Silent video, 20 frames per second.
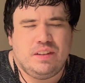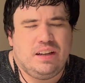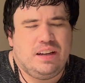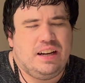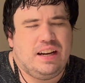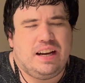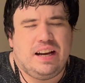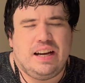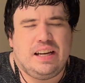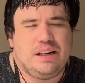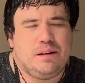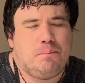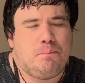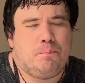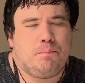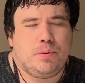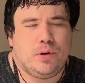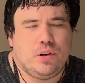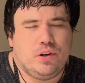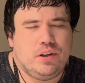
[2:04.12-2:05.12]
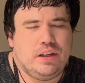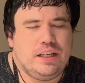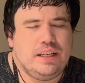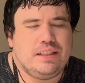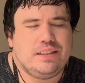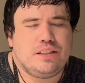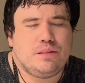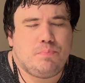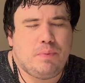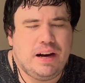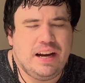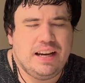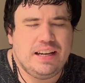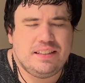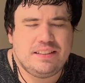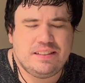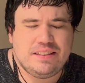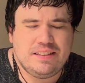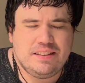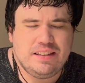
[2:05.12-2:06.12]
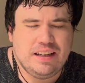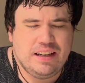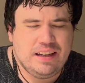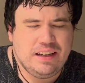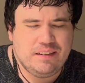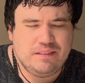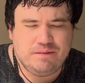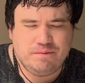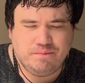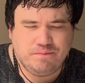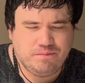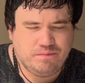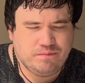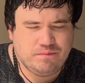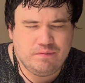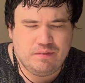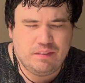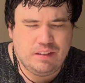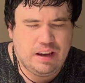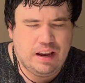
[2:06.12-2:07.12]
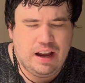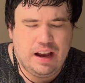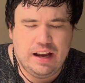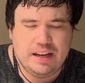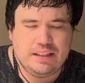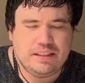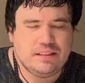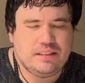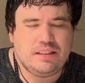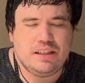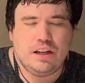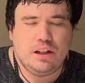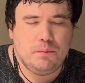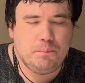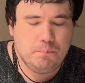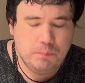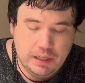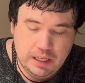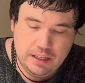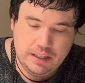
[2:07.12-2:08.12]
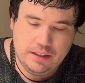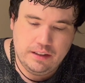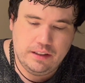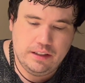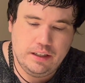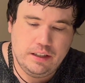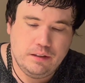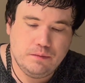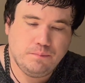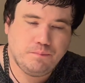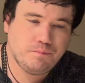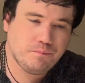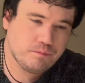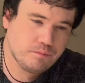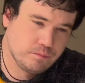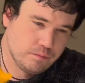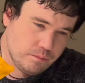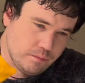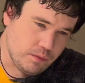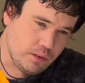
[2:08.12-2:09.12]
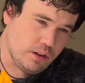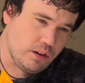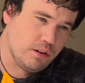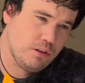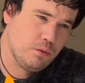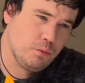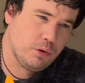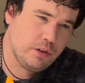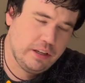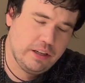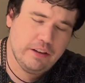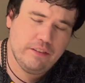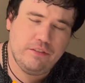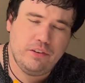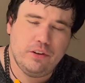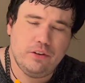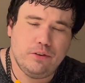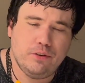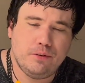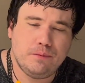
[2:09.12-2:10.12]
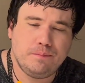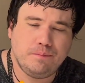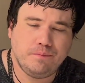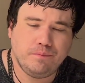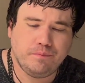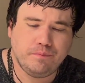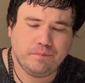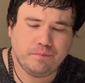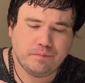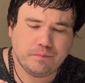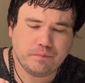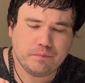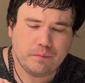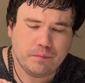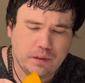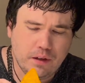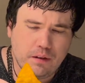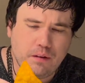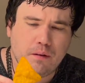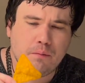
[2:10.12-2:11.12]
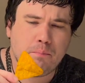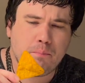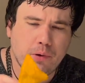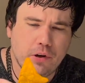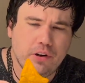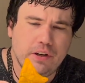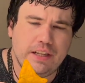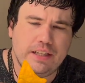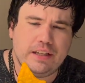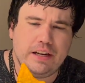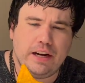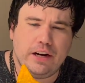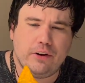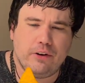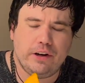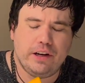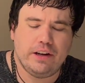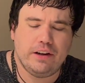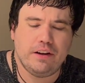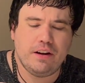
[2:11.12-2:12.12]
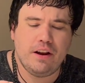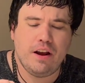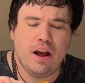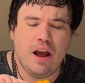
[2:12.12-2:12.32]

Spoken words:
a kind of burning spice that I can tell immediately would give you burning diarrhea.